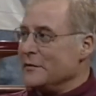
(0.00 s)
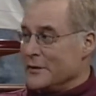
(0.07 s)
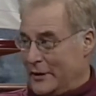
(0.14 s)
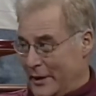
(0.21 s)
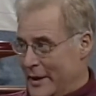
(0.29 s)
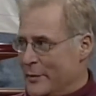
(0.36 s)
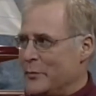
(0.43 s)

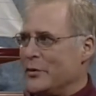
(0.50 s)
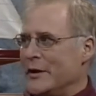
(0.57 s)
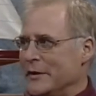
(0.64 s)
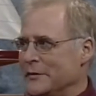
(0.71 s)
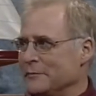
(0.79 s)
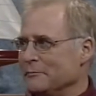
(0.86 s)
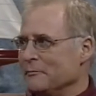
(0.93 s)

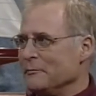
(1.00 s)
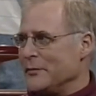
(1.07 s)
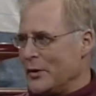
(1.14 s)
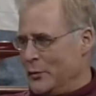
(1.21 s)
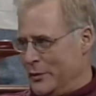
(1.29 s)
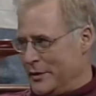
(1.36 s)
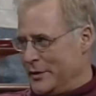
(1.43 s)
collaborate
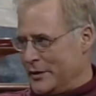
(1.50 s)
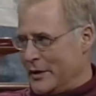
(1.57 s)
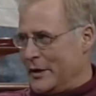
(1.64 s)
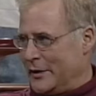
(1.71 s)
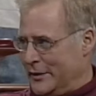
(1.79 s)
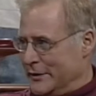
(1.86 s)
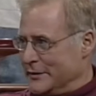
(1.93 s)
with their
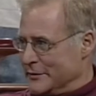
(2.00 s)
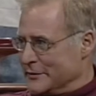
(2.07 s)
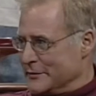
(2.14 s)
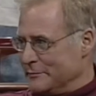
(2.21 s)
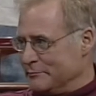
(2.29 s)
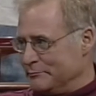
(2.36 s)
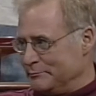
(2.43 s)
colleagues.
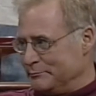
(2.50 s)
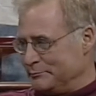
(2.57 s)
Well, Helen mm -hmm.